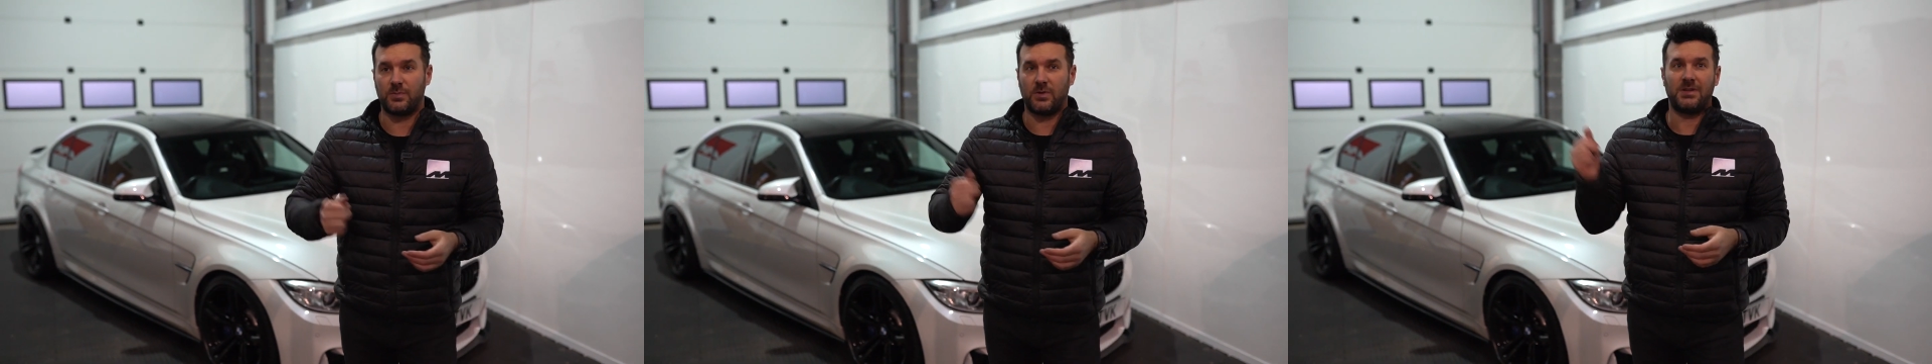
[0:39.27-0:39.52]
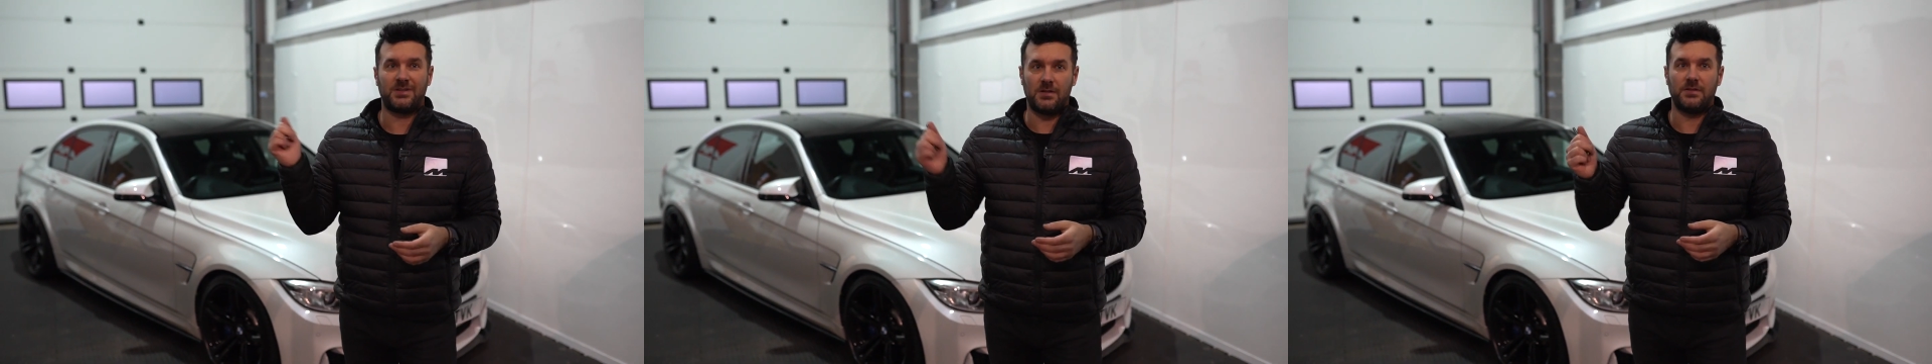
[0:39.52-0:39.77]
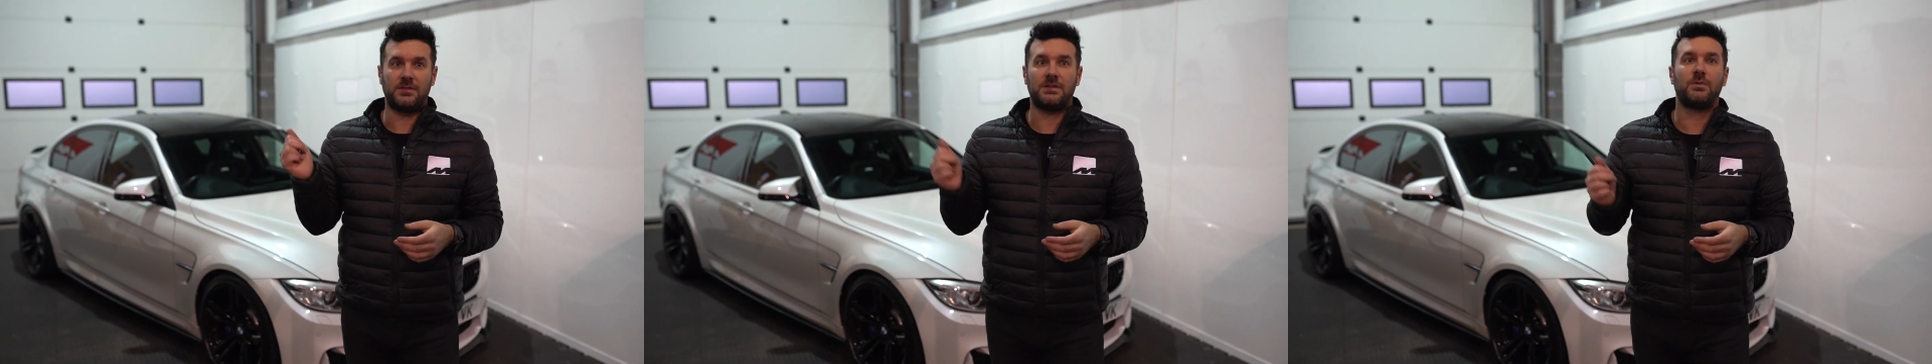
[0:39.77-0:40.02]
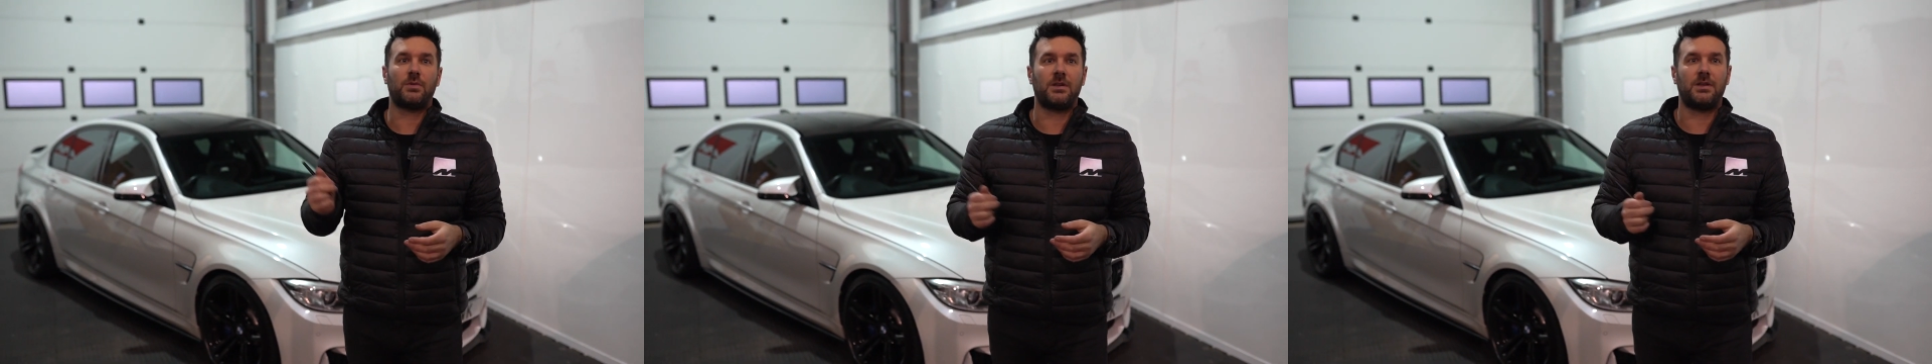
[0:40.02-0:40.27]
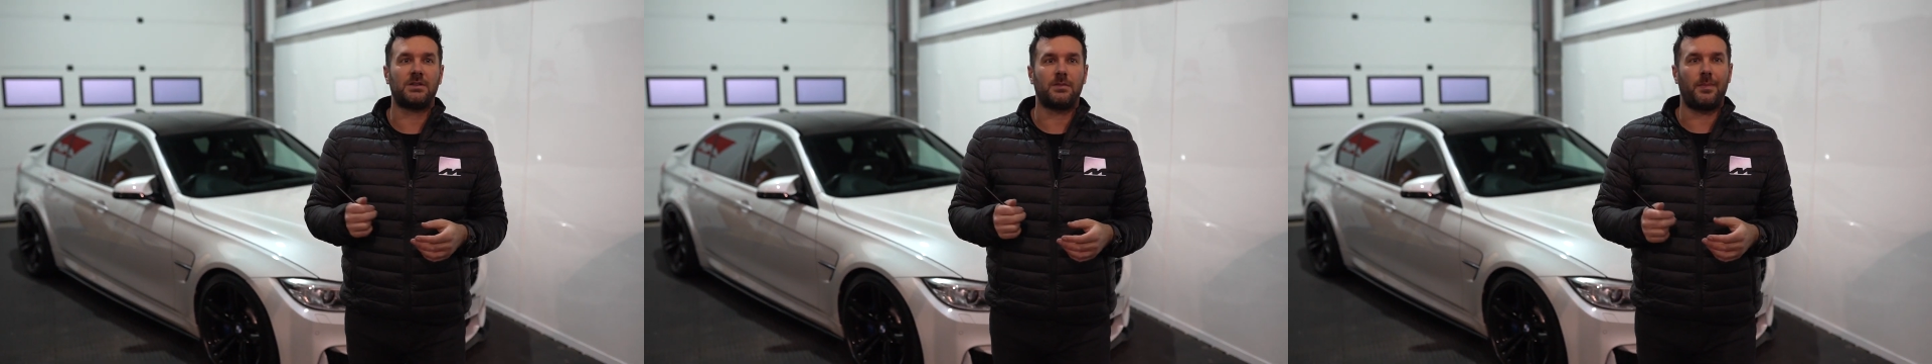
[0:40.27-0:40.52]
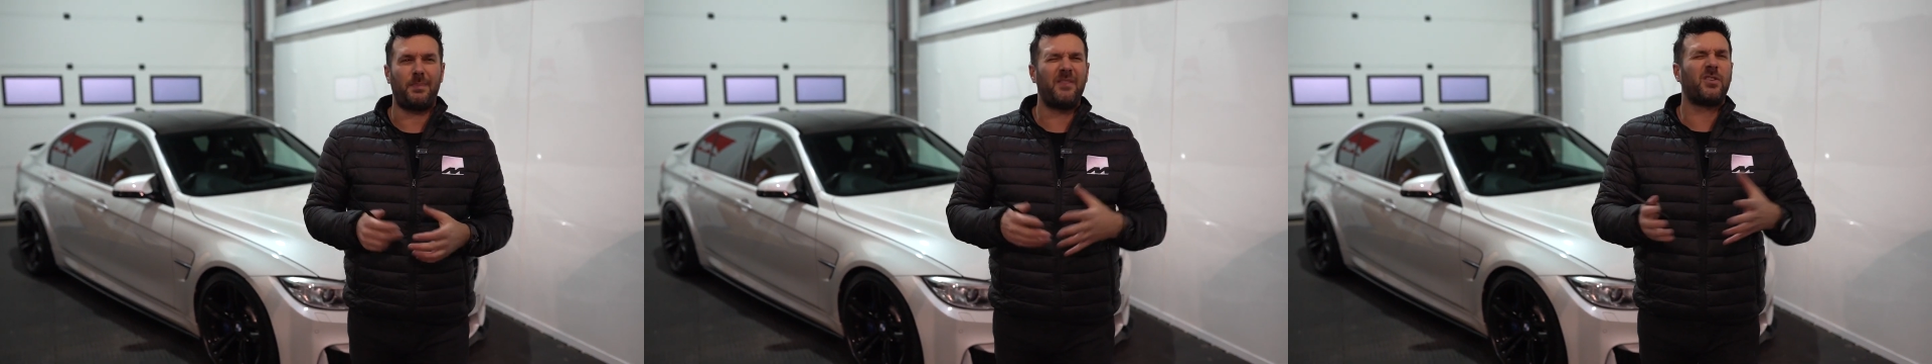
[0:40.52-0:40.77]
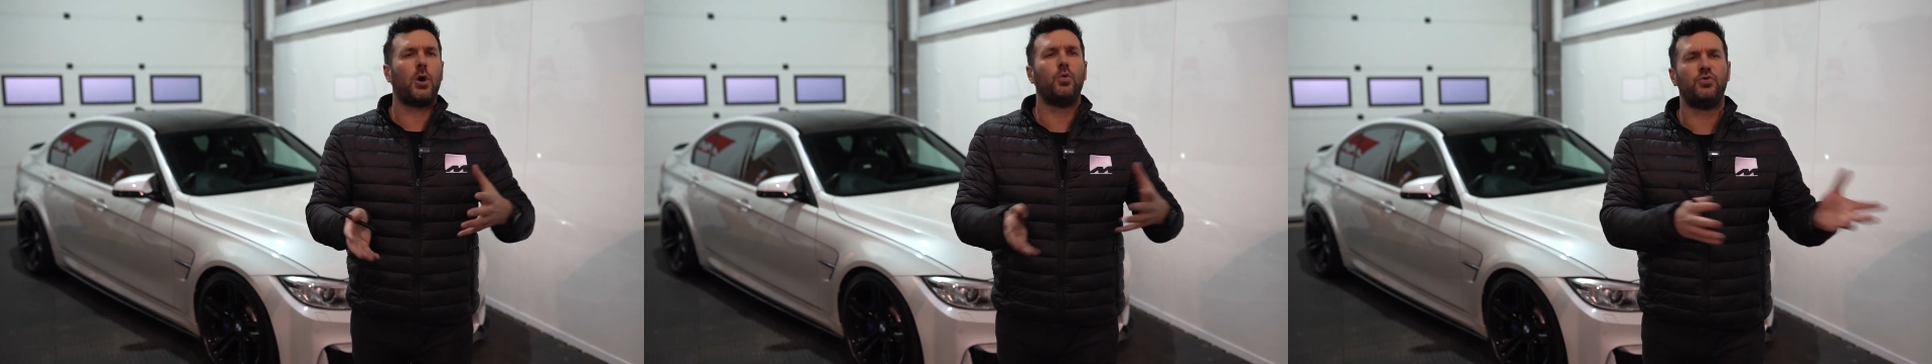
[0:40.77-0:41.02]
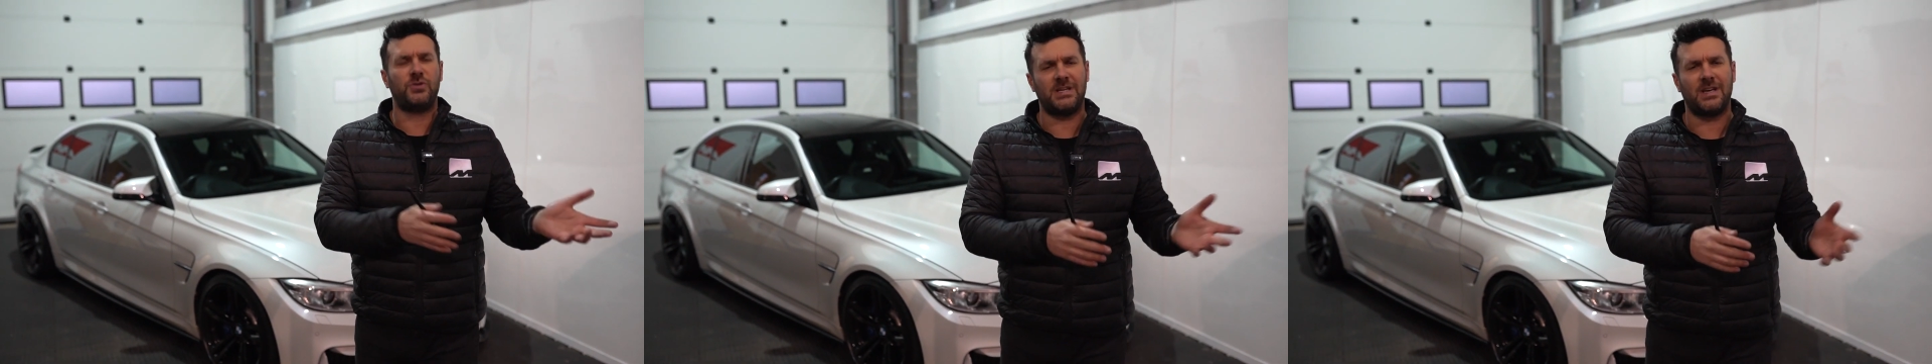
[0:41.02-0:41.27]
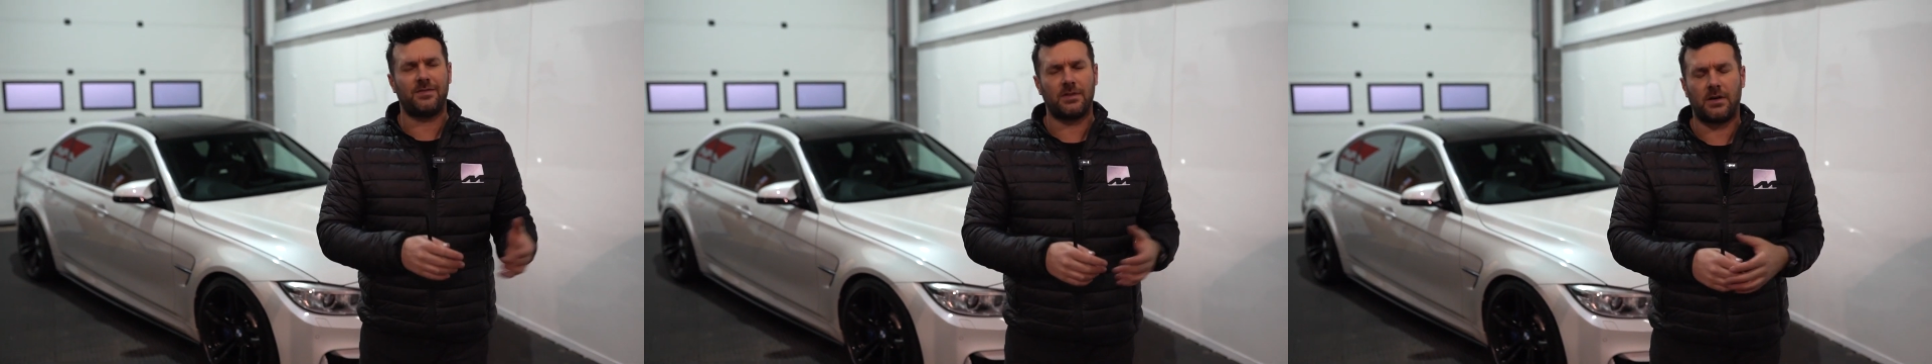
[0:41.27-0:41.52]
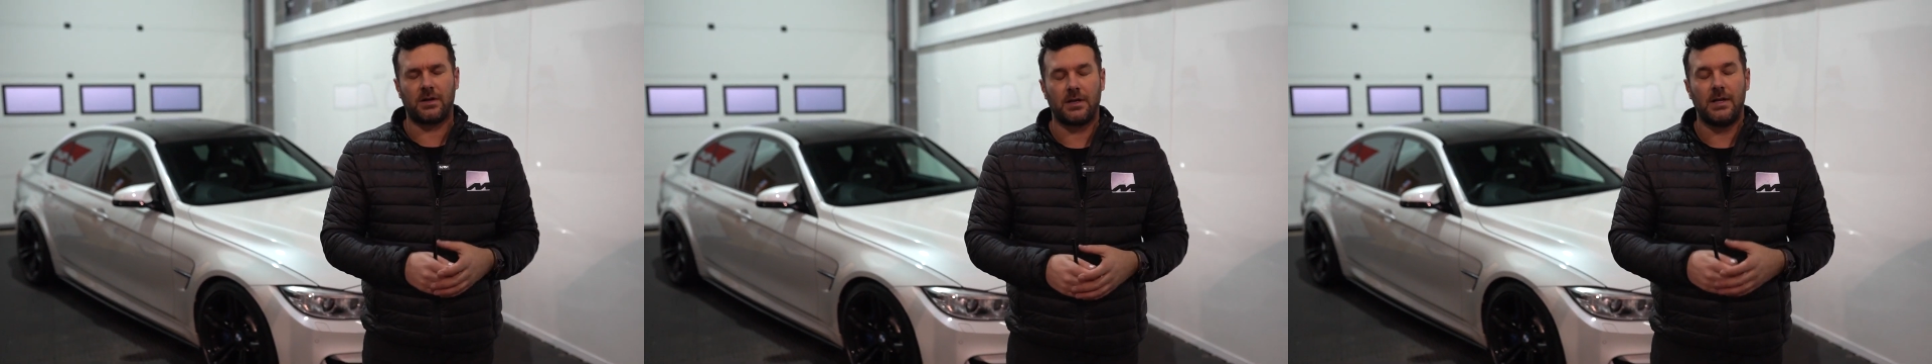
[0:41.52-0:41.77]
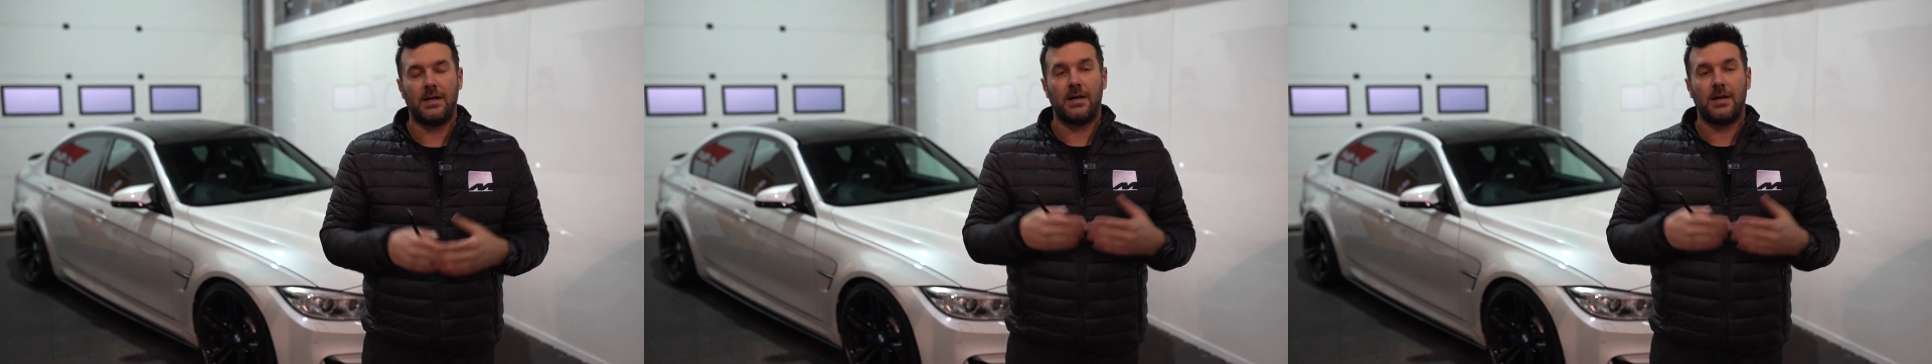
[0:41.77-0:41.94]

but it's nice to see one of these come. A bit of an OG, if you like.